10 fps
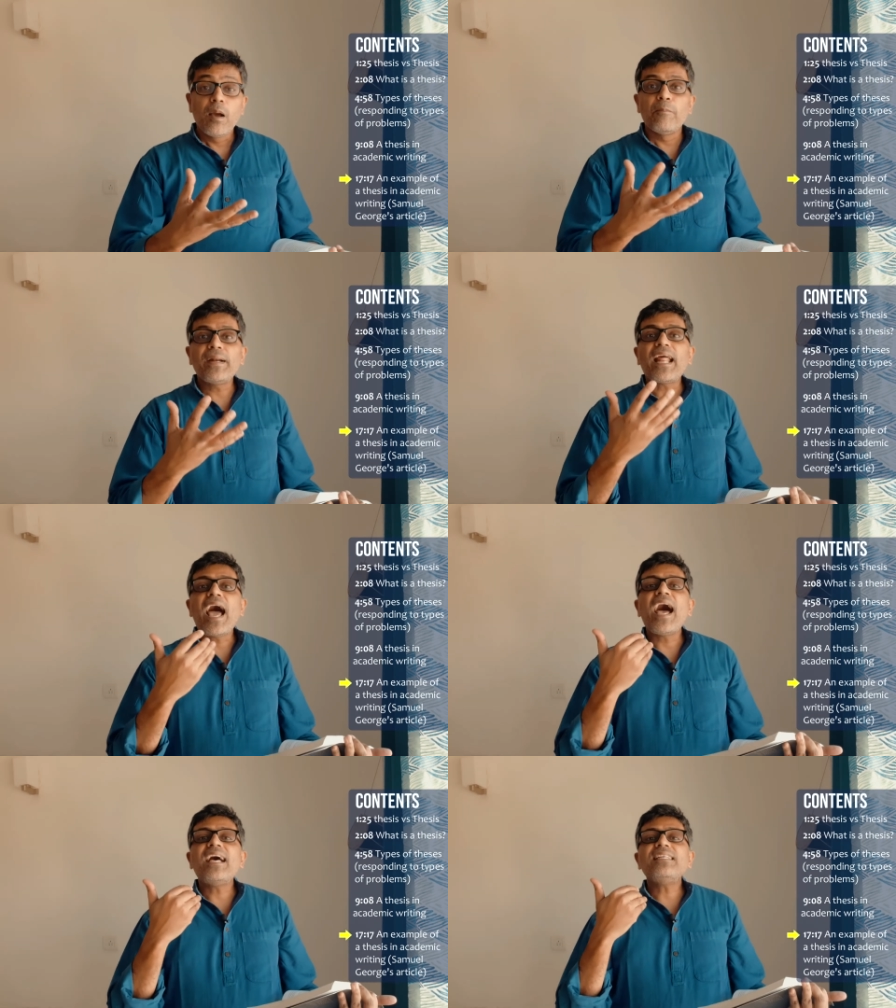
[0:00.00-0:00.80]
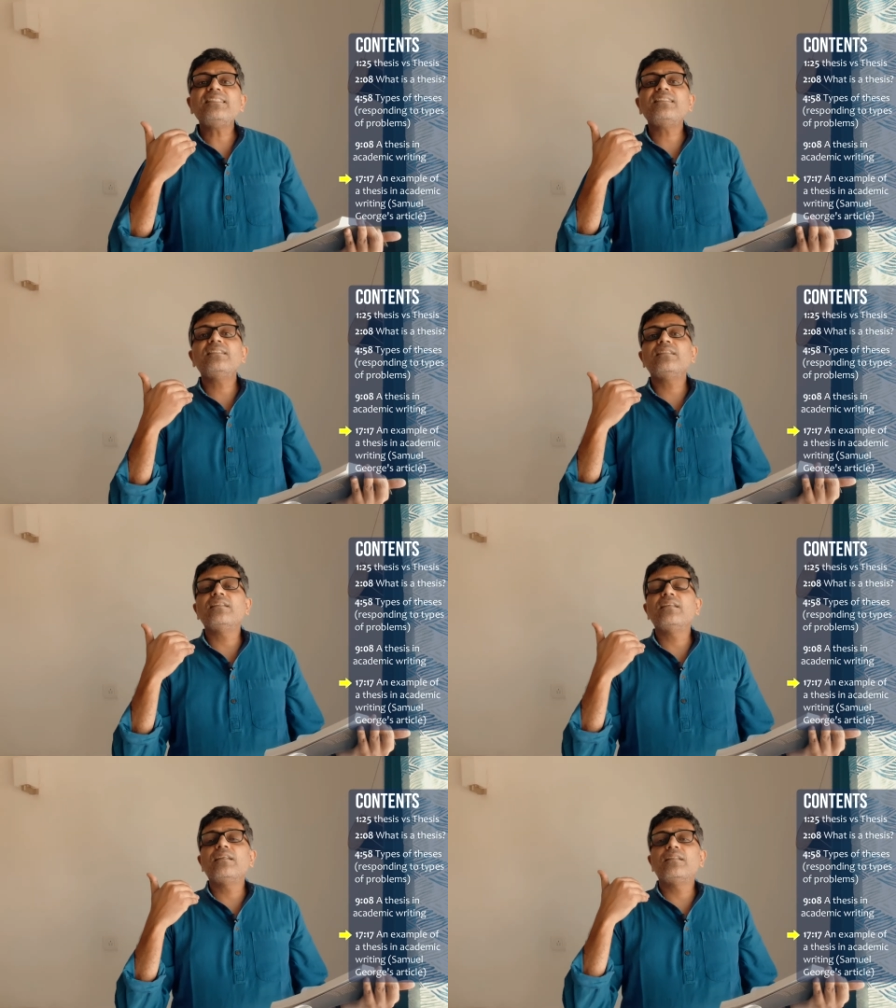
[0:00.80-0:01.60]
But has
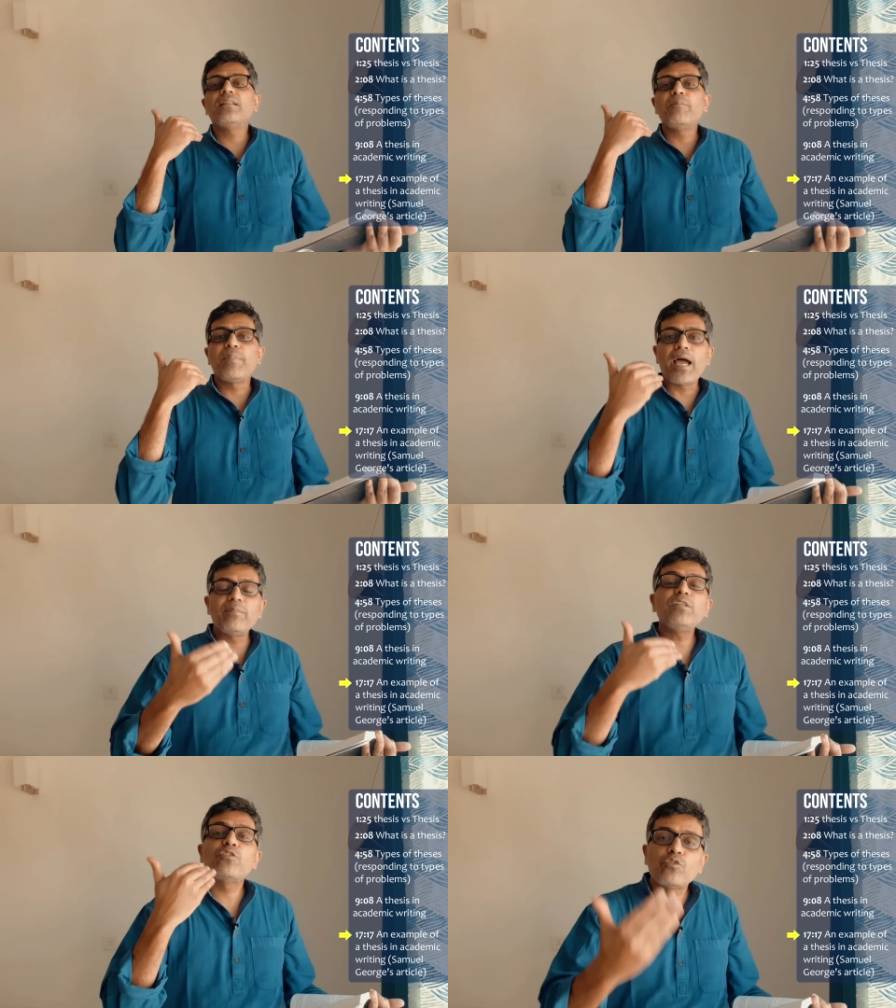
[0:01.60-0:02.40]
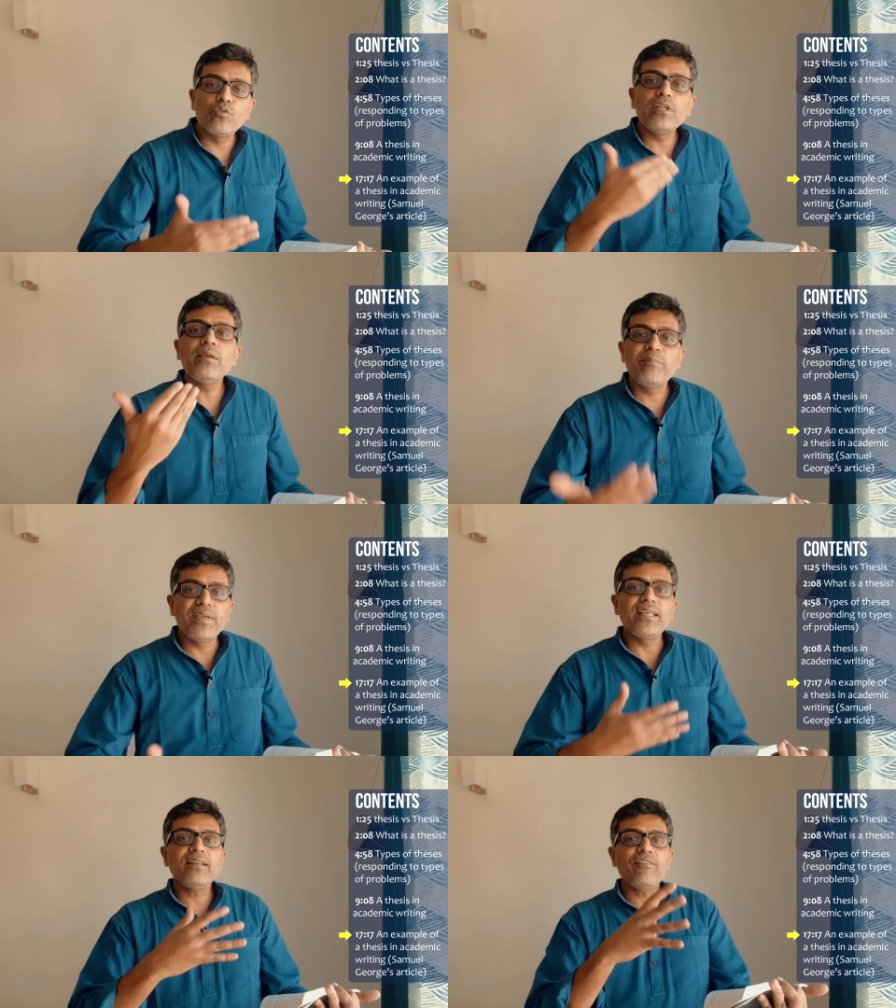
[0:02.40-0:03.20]
the Bible truly
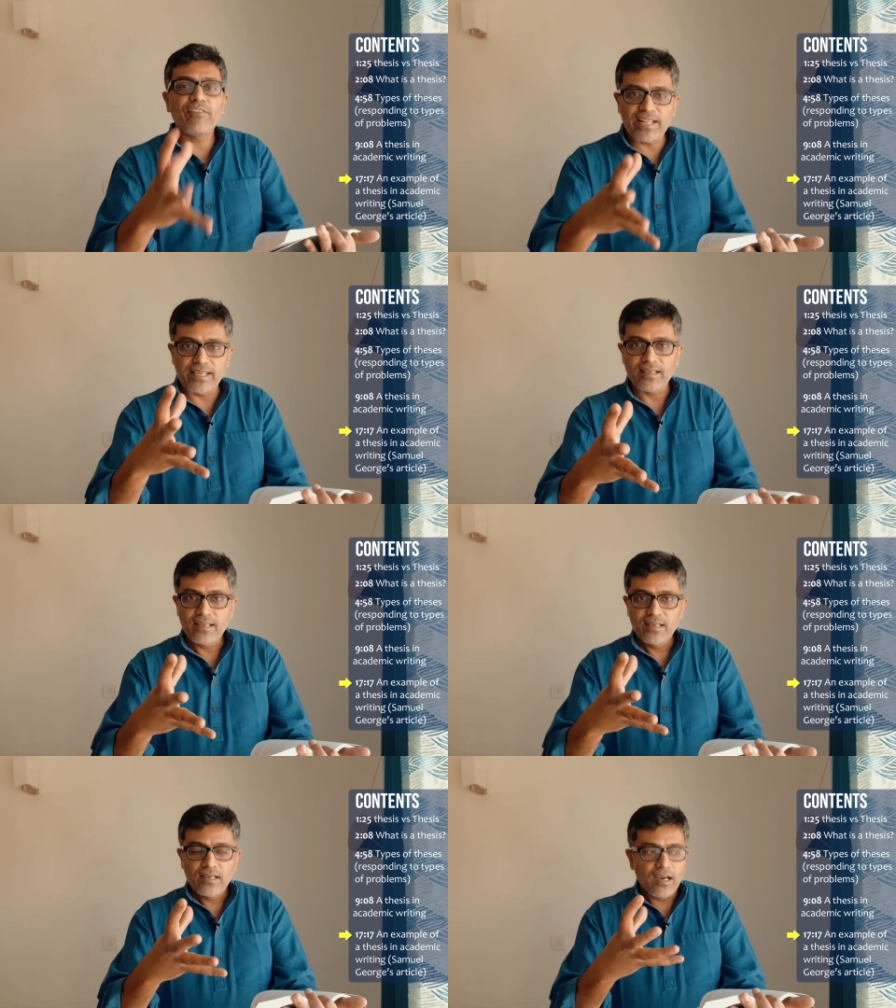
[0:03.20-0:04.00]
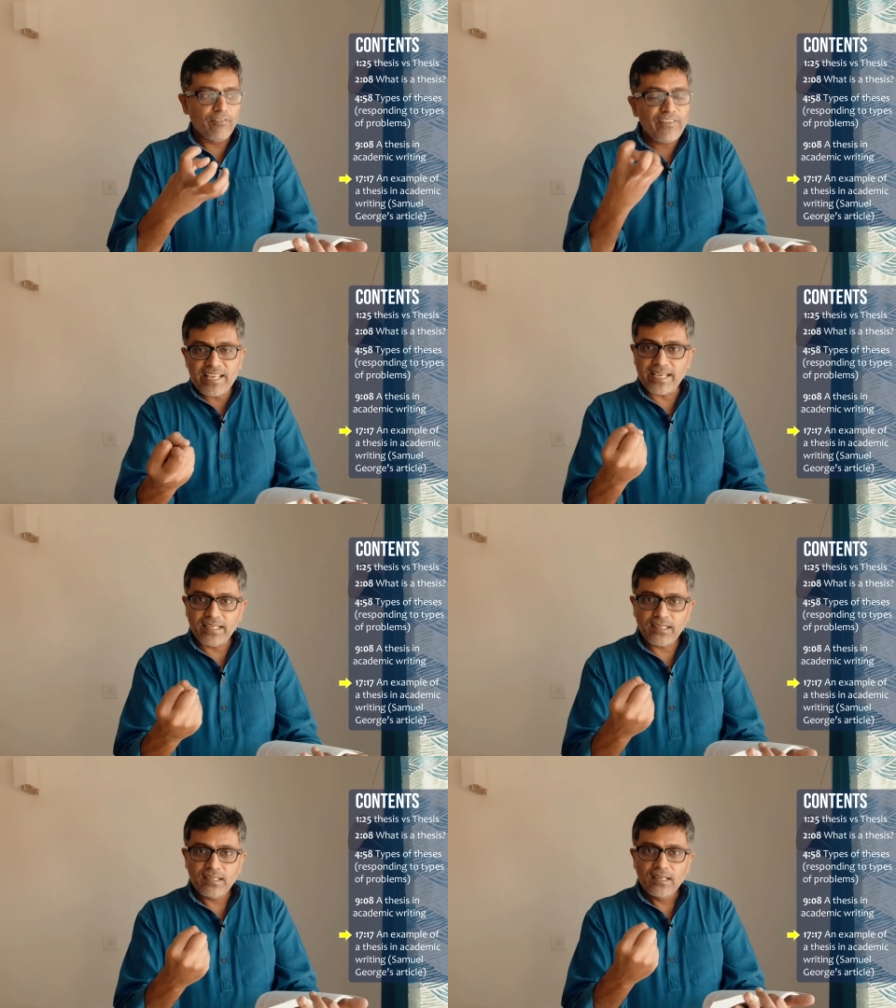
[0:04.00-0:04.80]
been free, uh,
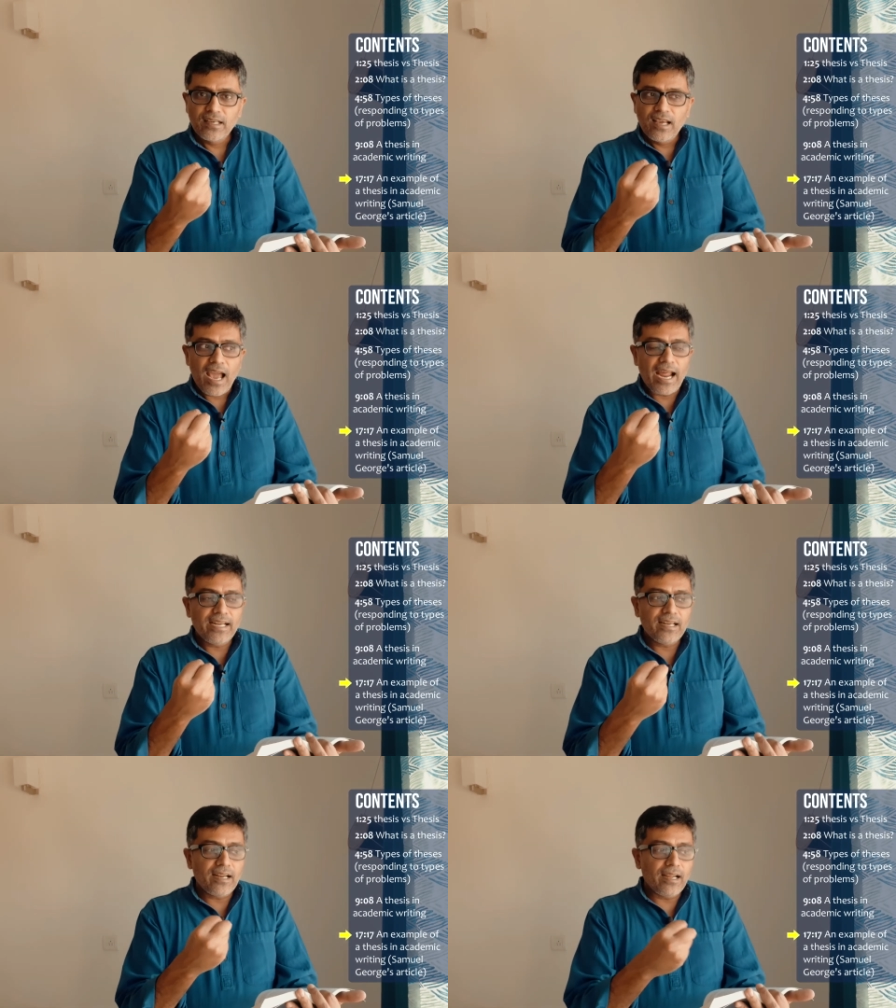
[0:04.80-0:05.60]
freeing? And